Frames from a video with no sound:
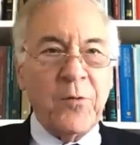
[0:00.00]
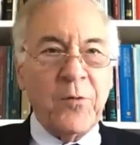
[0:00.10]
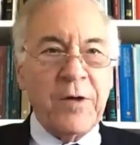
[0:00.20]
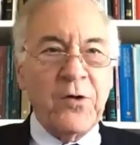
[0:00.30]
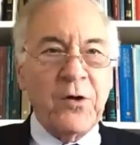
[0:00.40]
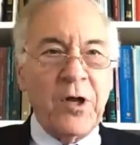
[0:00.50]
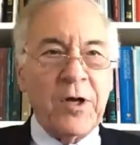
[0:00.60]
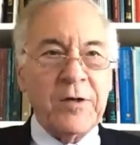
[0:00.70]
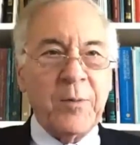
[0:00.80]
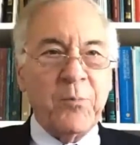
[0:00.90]
if you
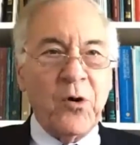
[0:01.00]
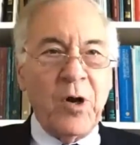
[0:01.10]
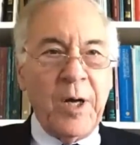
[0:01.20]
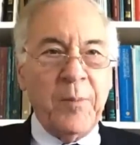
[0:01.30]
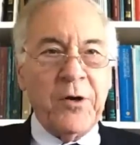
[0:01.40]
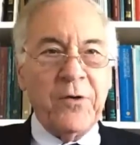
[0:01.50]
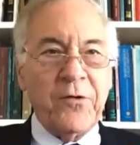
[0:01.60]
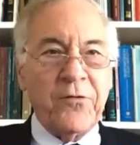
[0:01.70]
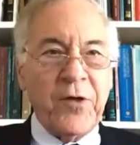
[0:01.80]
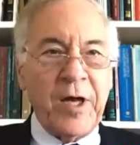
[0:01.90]
look at the barometer,
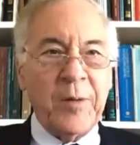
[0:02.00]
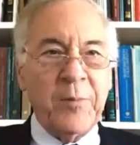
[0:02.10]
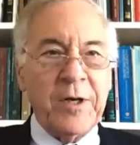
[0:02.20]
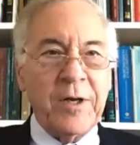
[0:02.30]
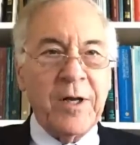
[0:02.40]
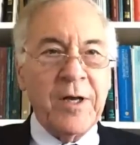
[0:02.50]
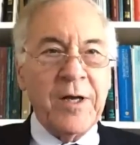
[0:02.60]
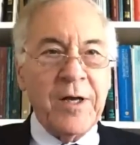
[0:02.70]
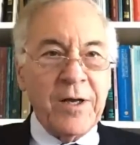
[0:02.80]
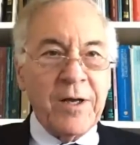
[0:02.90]
the sentiment,
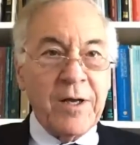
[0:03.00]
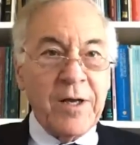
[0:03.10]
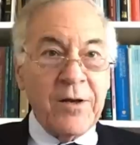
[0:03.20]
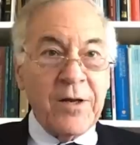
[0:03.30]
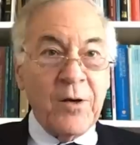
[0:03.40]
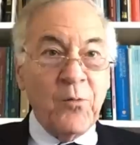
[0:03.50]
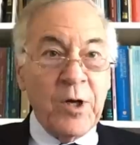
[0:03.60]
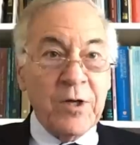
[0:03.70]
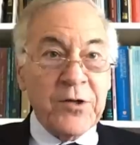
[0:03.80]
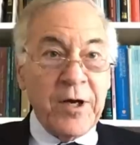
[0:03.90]
it
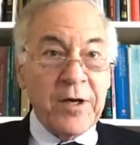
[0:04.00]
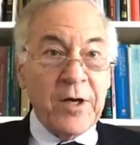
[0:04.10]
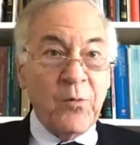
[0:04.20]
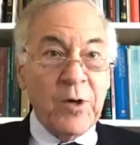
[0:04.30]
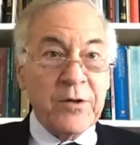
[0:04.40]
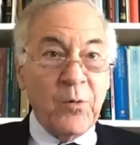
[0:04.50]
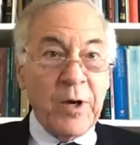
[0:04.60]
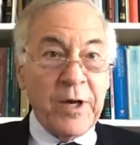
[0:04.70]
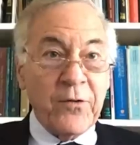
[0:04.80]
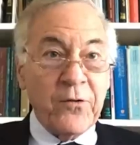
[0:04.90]
will tell you what the
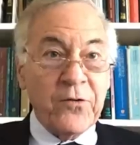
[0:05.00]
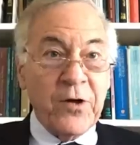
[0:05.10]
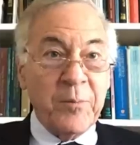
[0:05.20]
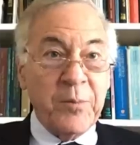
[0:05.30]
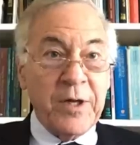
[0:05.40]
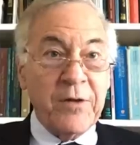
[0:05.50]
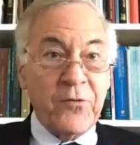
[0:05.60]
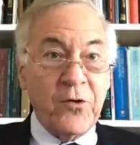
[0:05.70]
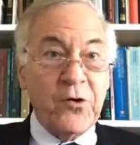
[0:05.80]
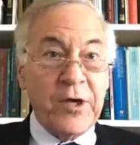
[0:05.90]
weather is going to be,
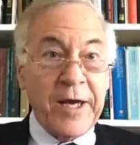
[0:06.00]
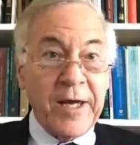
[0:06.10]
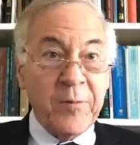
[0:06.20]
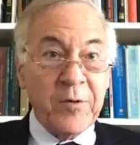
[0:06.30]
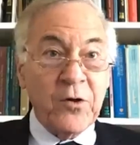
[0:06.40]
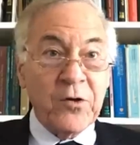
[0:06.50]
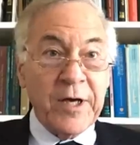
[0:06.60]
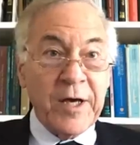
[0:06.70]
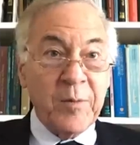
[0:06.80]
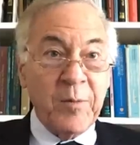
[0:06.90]
so you
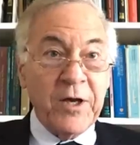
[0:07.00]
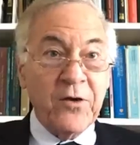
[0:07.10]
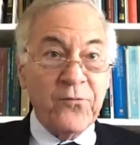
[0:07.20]
can make a